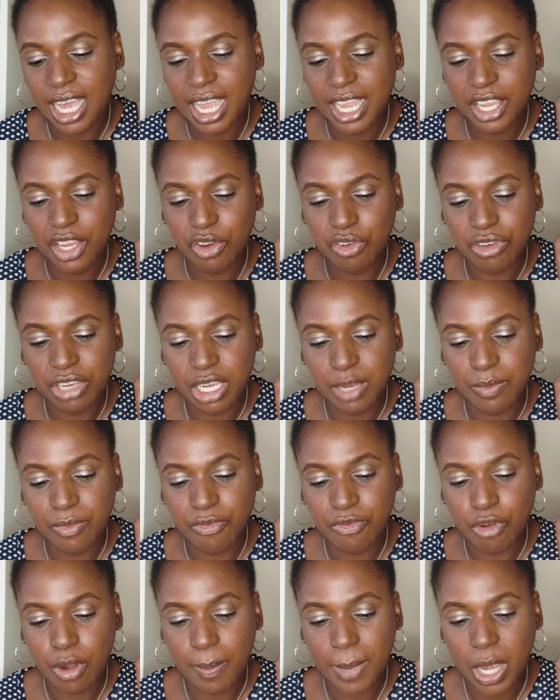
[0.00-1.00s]
eye cream
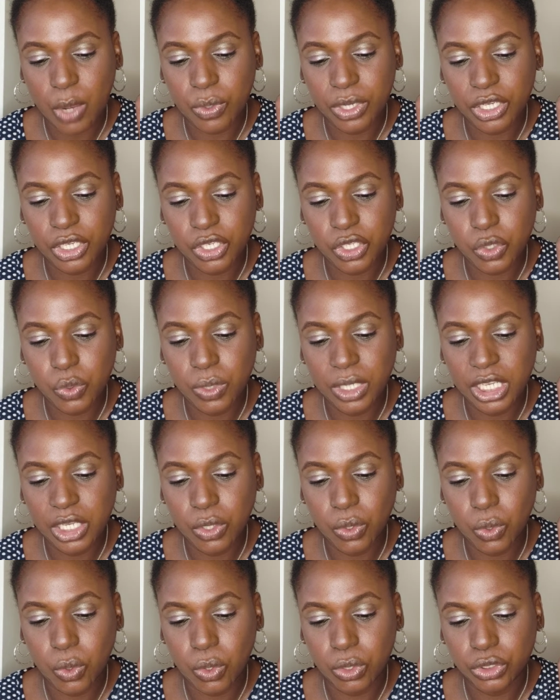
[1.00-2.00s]
from our newly
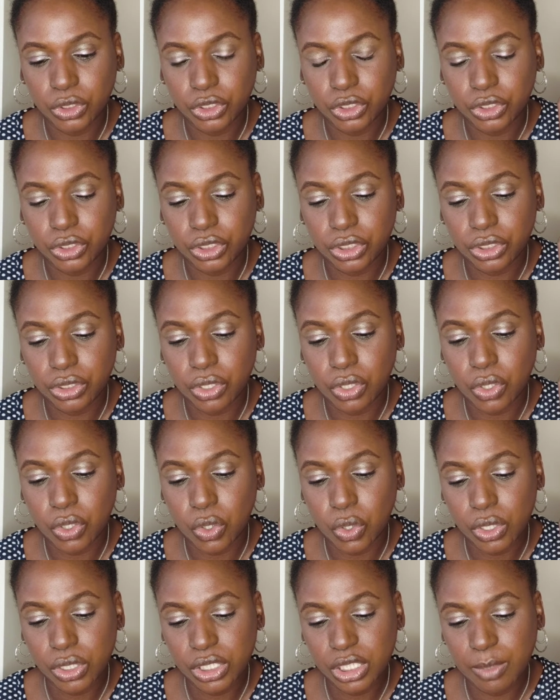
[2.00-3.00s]
launched
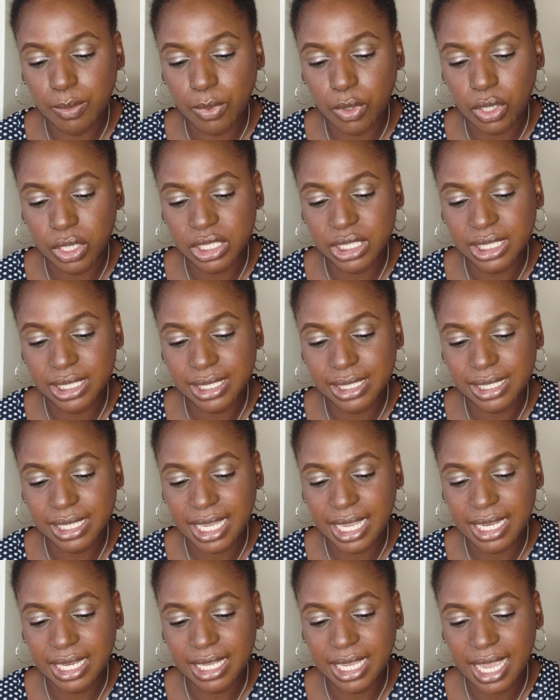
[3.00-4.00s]
Glossybox
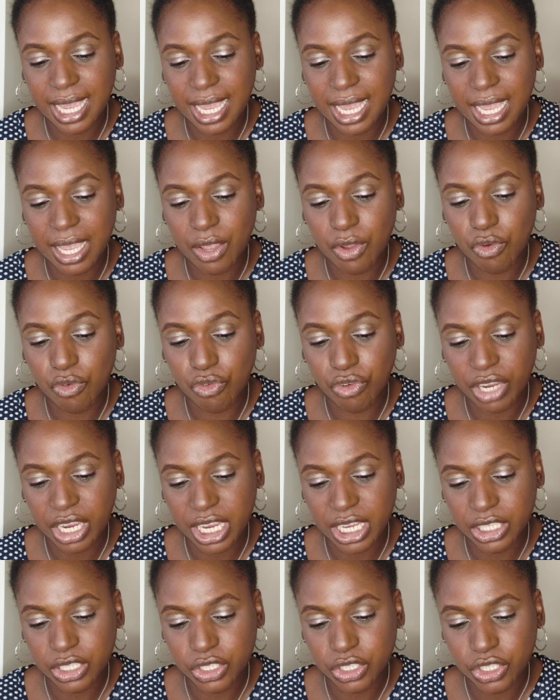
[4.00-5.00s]
skincare
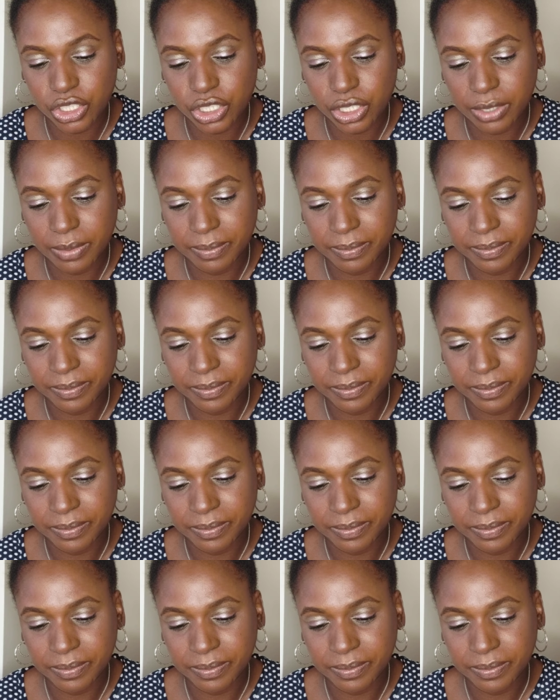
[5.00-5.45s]
range.